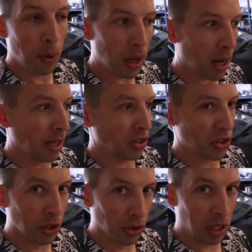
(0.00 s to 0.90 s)
but I
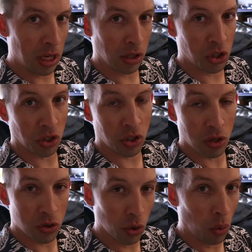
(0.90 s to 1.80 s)
still need to just
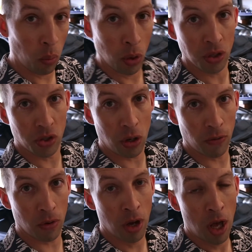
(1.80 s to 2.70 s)
do a once
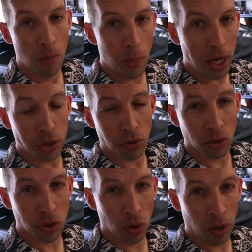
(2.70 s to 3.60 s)
over, make sure
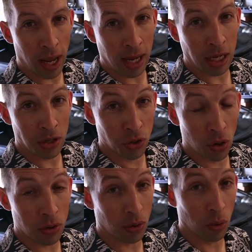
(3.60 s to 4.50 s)
there's no hanging dirt